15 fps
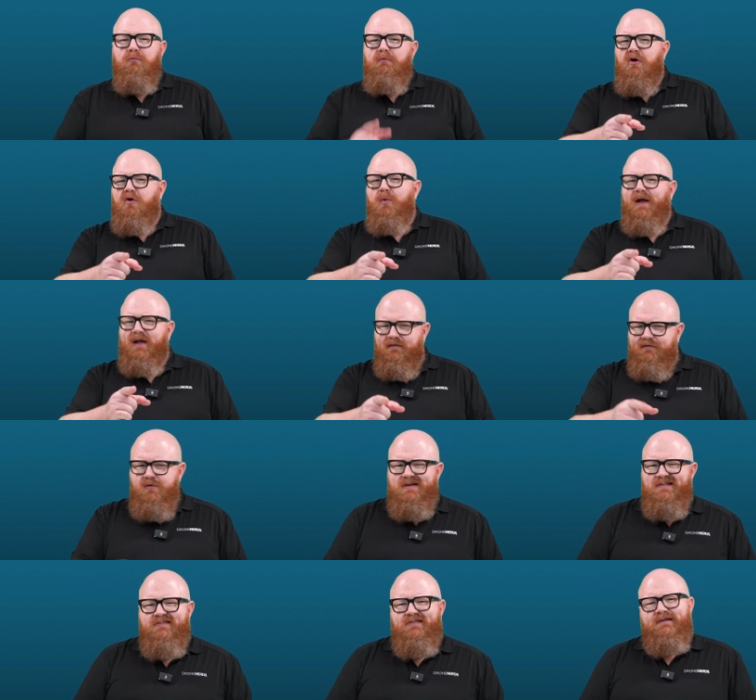Real quick, have you
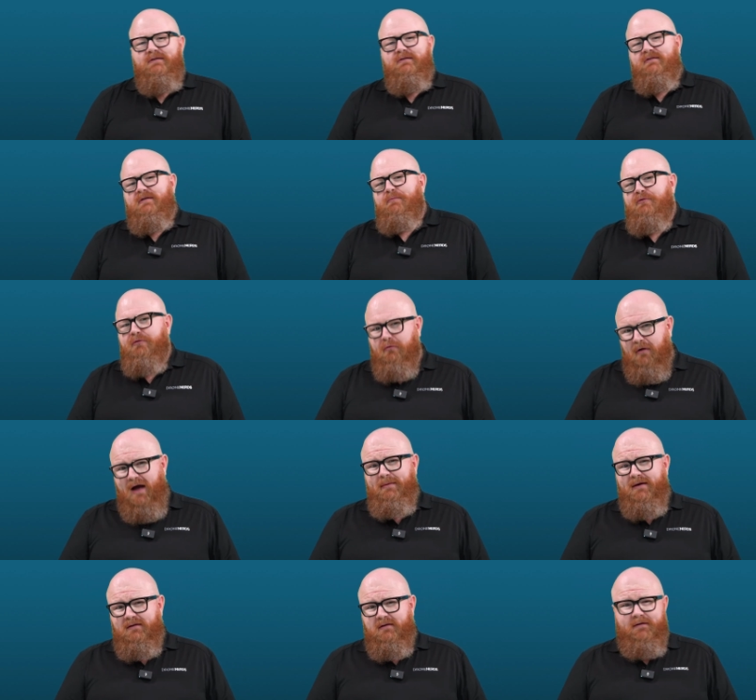considered
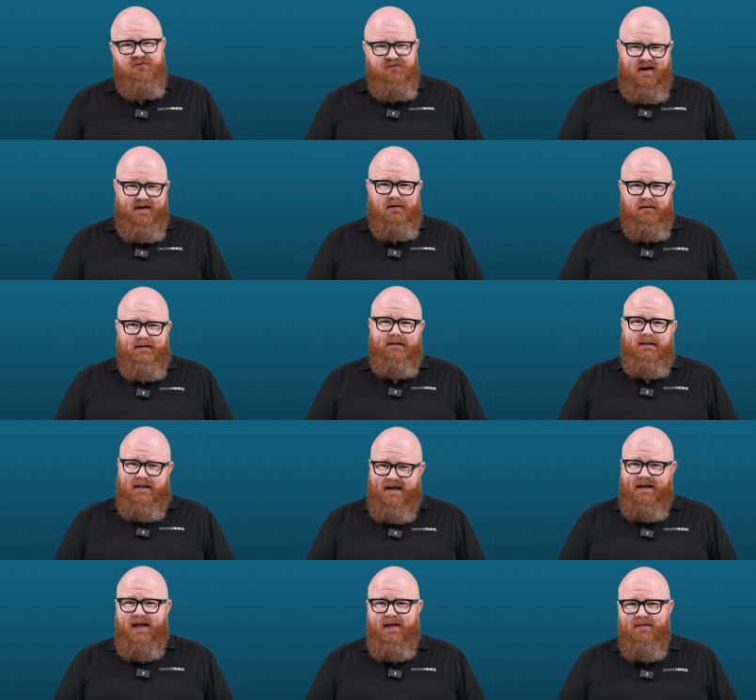subscribing to the channel and
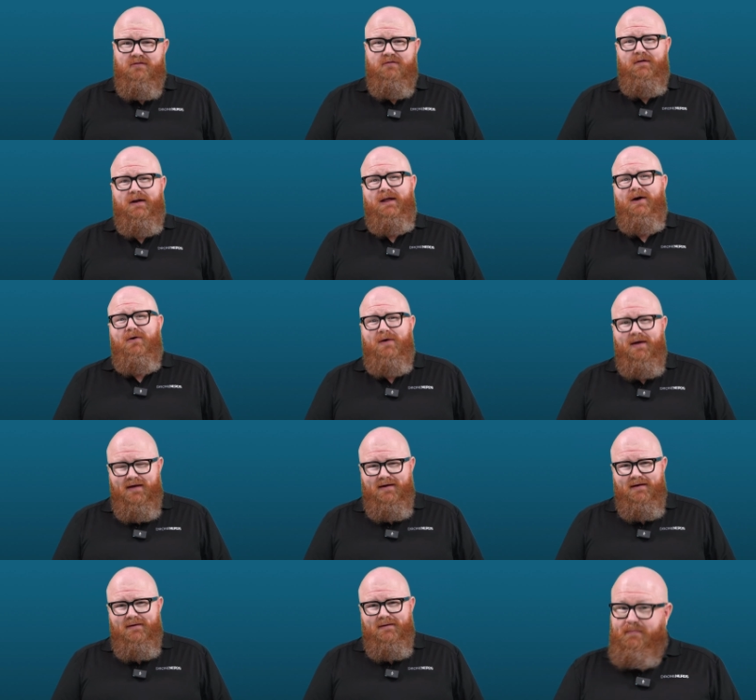liking this video?
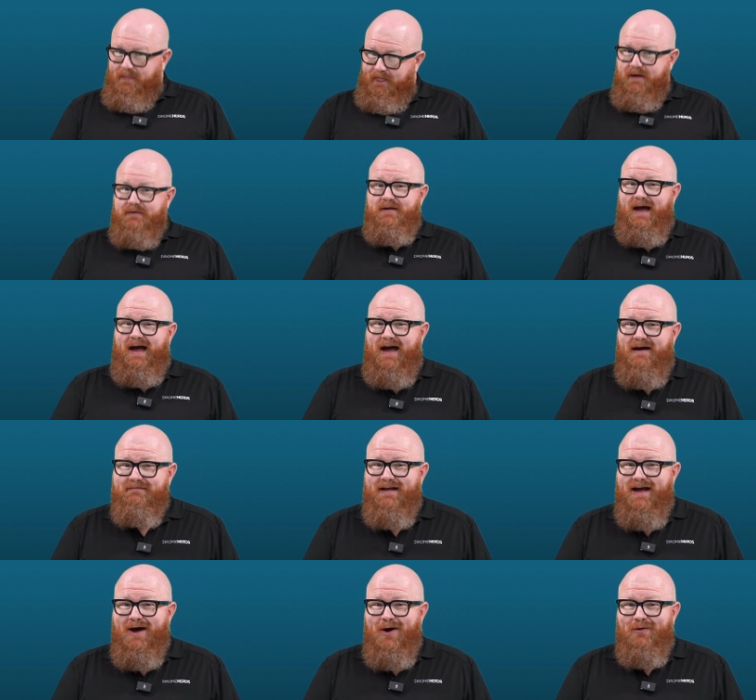You have
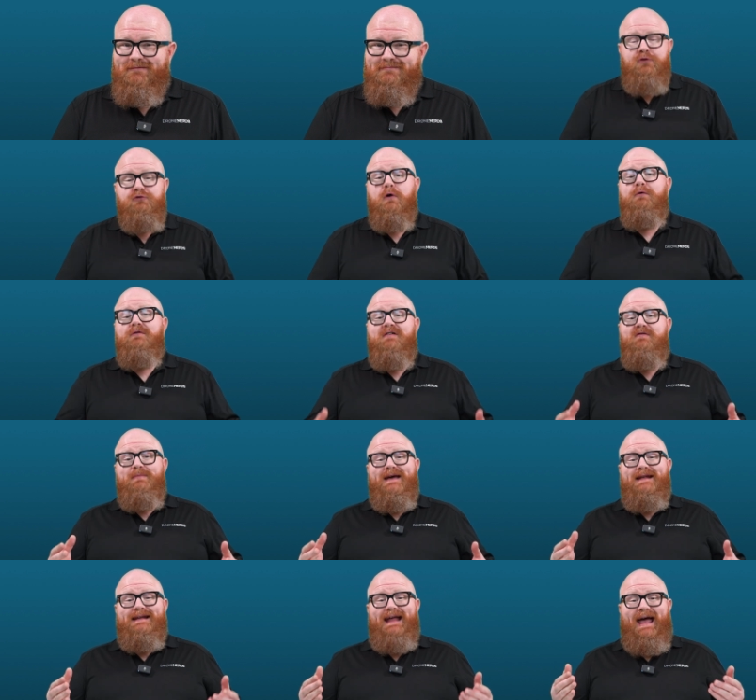now. Drones have
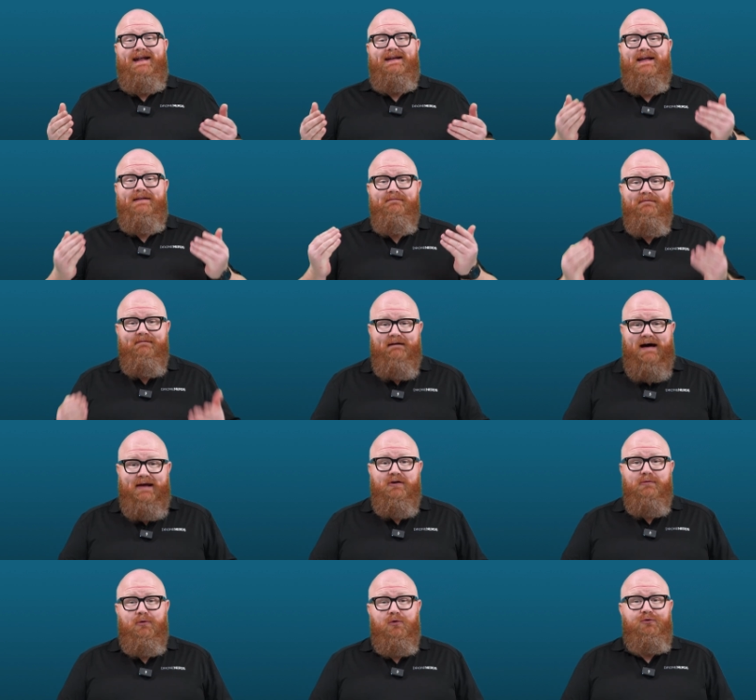been an
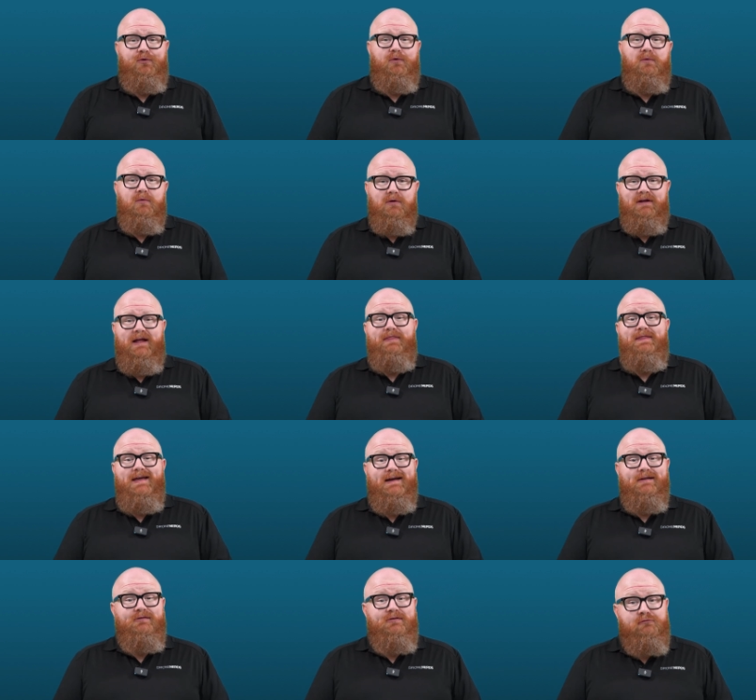invaluable tool in the
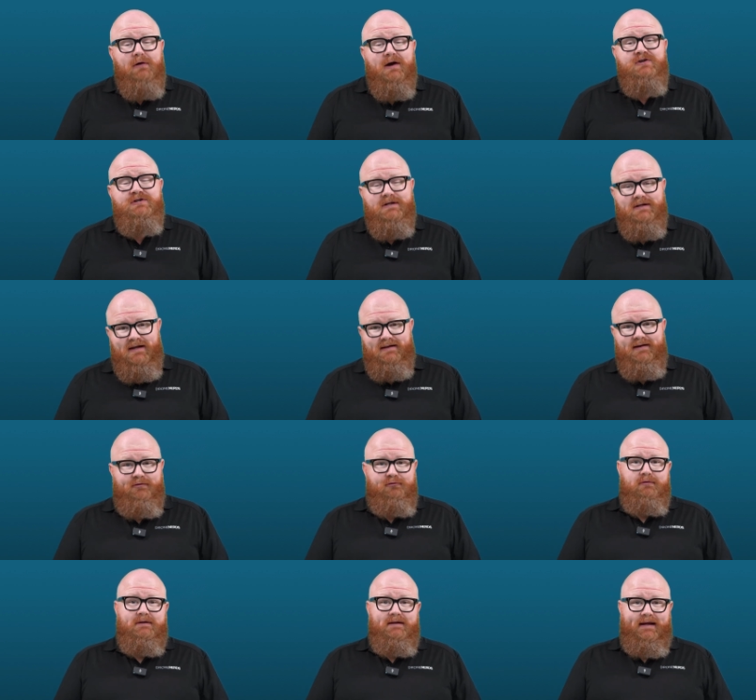construction
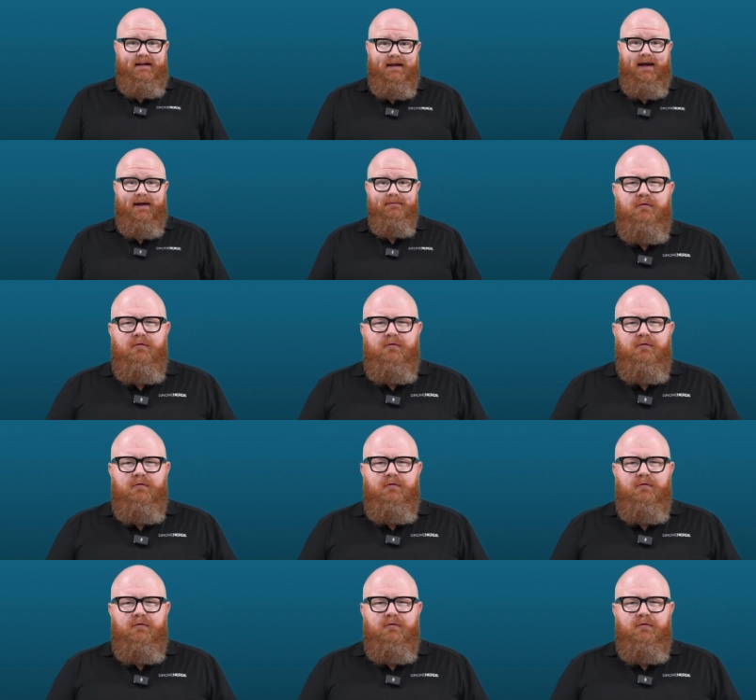industry lately.